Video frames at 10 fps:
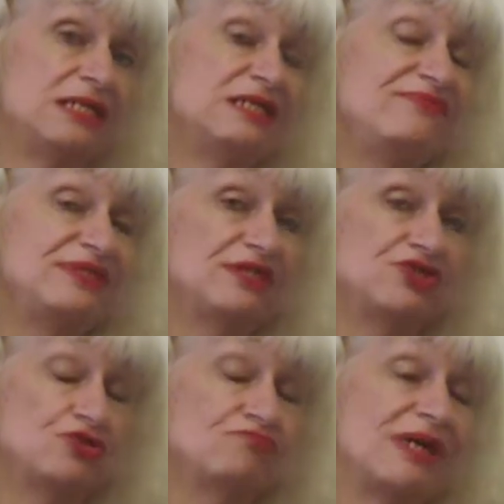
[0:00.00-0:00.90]

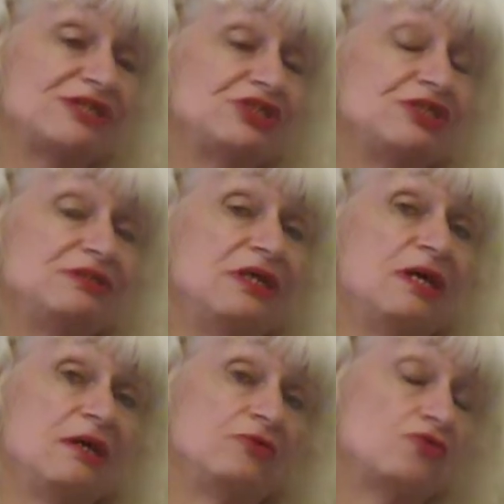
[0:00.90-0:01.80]
levitation machine
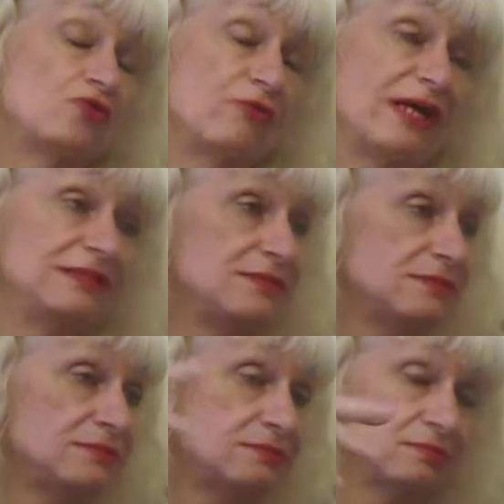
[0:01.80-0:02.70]
to create
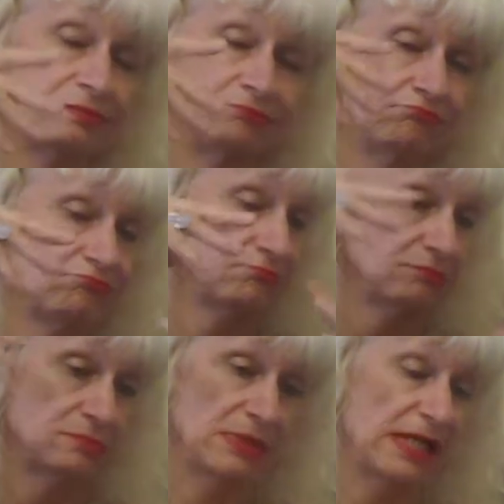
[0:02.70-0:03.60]
this,
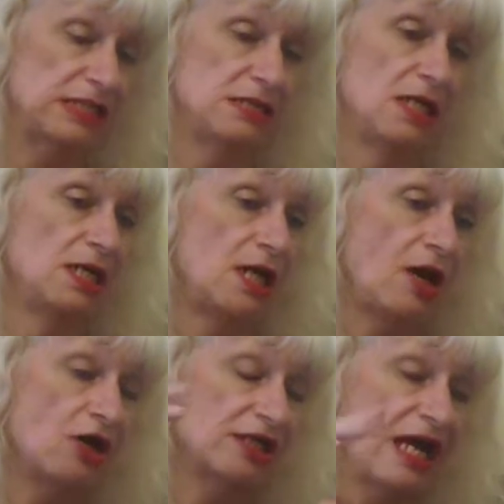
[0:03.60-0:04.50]
and
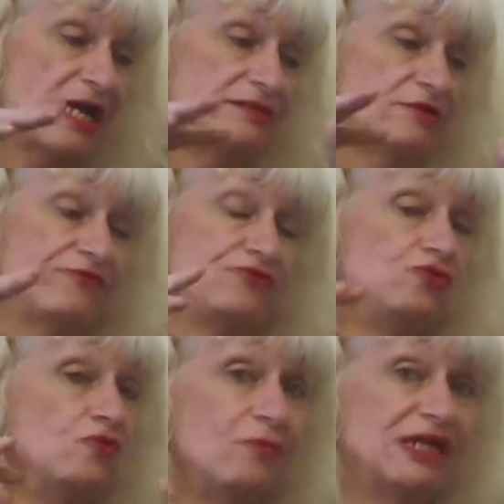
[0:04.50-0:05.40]
all kind of
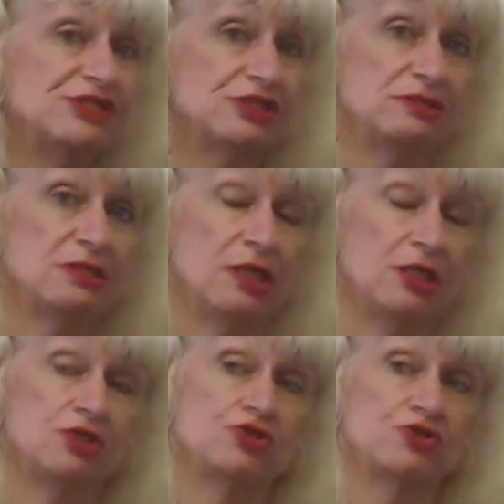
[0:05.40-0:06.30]
new machine.
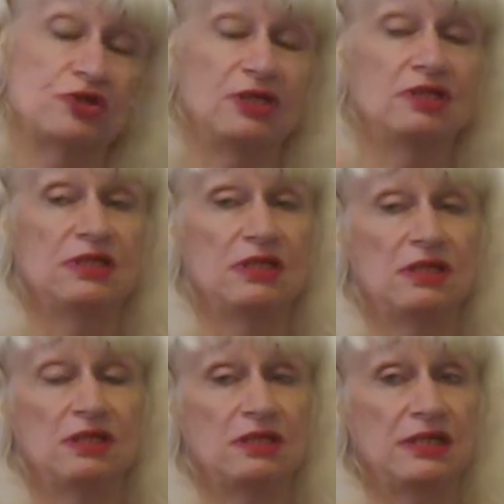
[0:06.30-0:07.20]
In
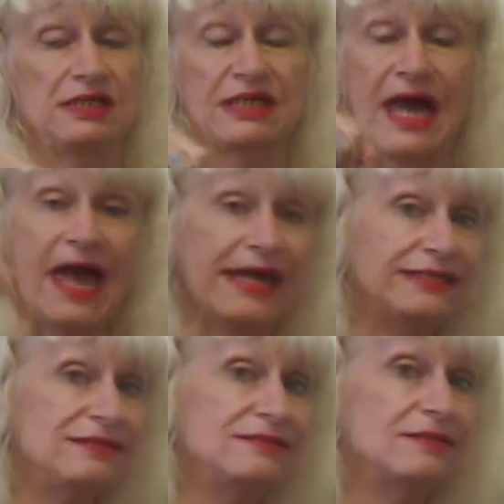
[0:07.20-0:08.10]

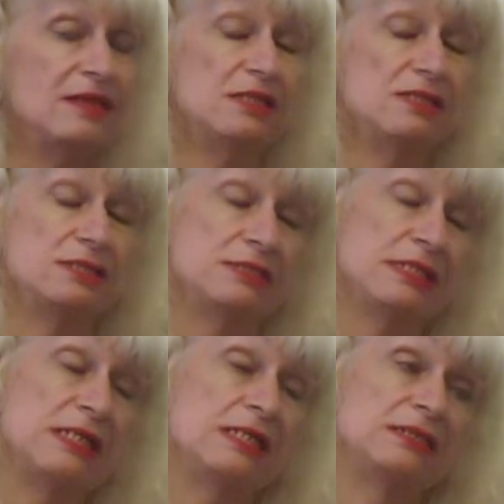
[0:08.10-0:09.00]
Inde,
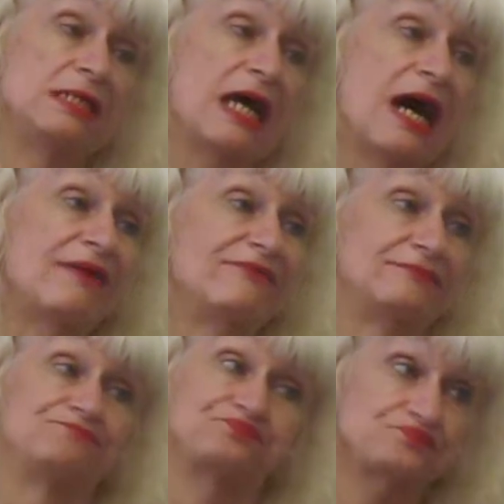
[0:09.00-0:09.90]
they
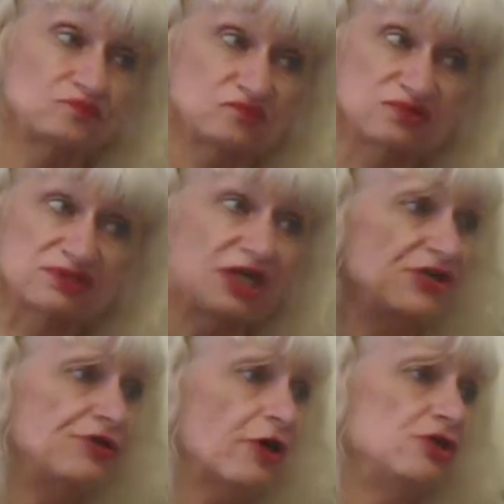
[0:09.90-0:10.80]
have
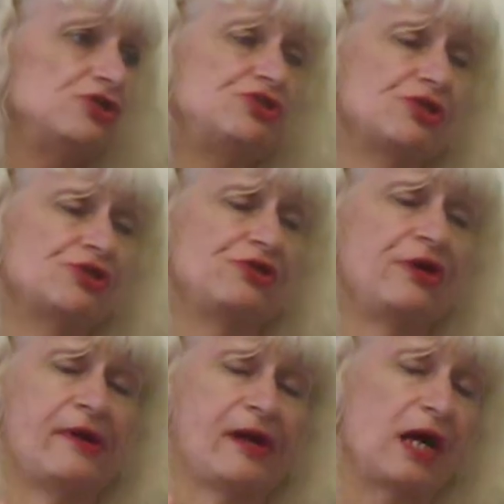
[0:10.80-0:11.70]
in the region.
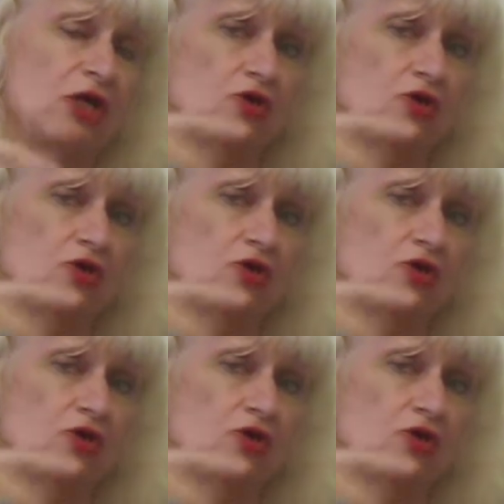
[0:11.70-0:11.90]
I